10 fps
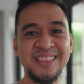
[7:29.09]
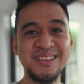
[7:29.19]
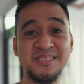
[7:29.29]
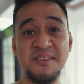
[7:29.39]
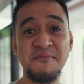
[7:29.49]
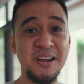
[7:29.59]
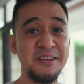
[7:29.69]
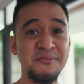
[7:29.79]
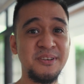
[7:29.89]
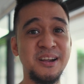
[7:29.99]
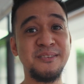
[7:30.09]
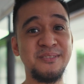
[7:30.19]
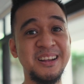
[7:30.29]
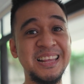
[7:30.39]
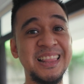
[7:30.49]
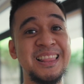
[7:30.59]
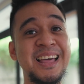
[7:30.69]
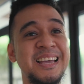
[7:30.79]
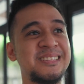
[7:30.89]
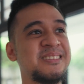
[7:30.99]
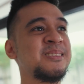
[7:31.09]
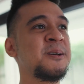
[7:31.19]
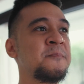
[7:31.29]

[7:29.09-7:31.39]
this is a very, very, very light